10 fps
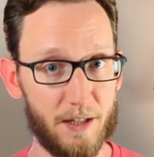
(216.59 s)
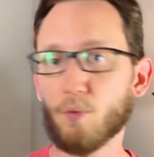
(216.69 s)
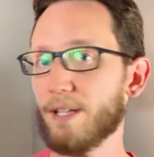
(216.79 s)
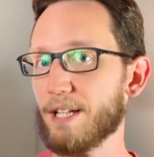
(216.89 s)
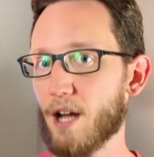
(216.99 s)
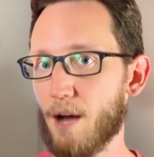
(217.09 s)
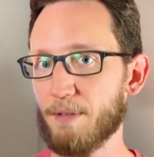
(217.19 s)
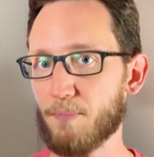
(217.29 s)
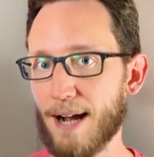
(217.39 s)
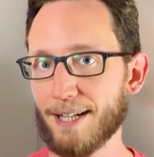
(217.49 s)
It's a really
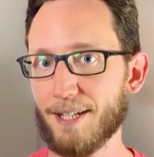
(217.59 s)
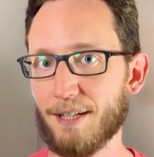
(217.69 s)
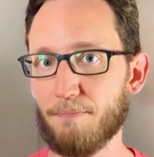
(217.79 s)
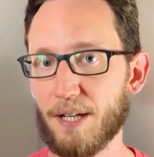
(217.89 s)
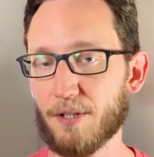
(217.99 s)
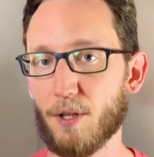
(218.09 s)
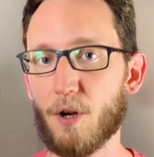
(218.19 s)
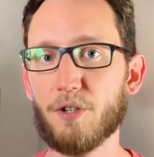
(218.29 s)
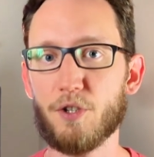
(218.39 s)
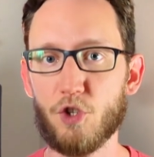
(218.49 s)
common practice in
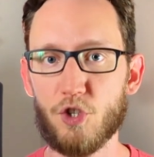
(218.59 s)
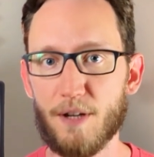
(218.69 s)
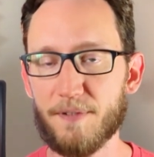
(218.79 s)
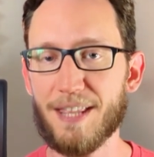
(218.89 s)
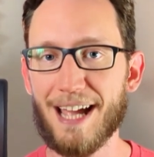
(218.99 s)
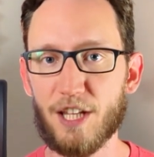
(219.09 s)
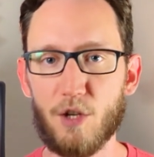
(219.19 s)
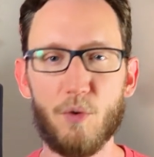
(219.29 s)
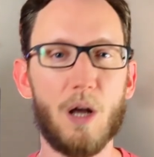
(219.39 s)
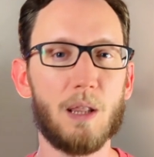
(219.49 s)
pixel art to shift that
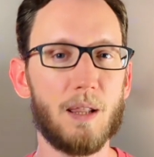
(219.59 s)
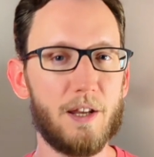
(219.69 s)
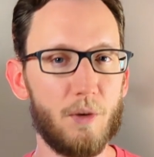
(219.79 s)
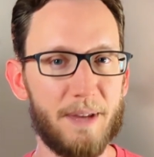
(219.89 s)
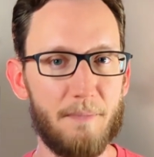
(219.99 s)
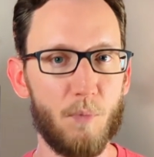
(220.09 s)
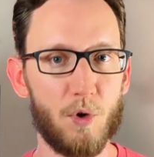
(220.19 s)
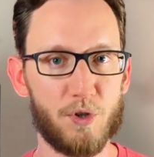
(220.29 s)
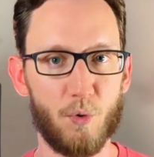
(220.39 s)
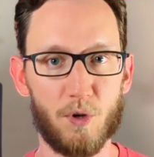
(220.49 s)
hue a little bit
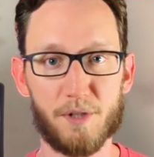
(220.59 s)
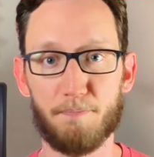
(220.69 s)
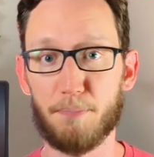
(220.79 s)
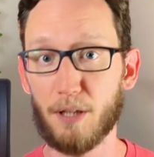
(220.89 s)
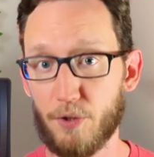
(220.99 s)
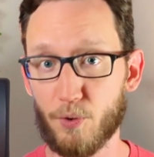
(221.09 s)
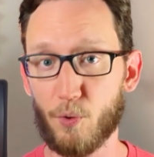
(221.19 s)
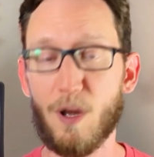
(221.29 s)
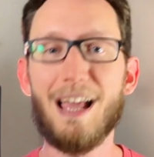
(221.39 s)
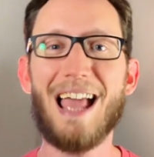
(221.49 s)
more towards
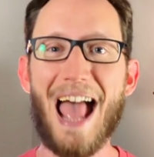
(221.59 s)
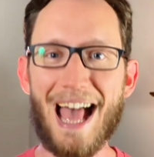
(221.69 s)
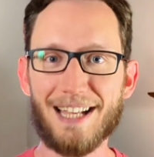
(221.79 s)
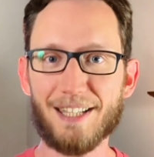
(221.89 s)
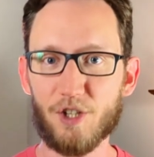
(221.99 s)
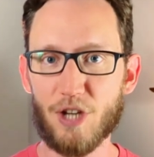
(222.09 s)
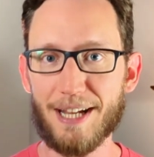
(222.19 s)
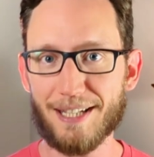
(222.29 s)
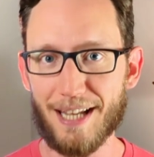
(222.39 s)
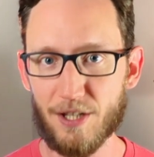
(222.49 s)
blue as the
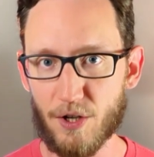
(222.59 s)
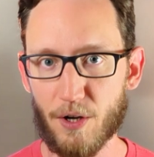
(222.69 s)
shades get